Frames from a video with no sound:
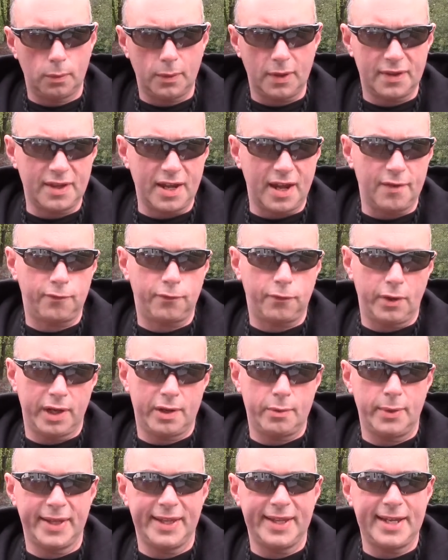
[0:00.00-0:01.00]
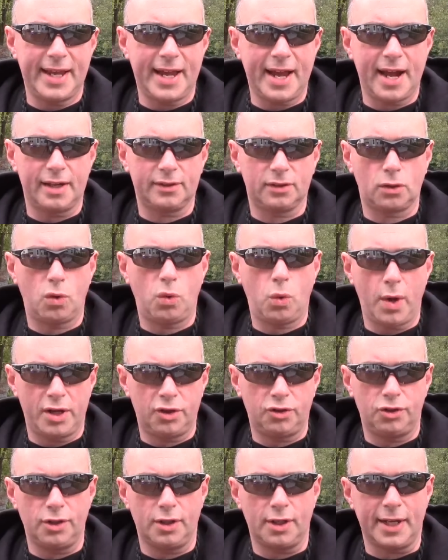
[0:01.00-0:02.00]
with a frequently asked
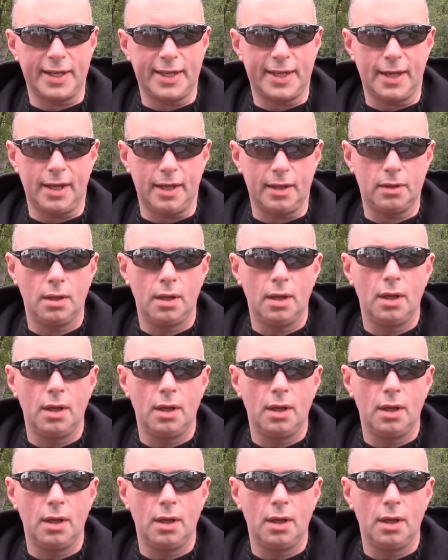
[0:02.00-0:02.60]
question I get,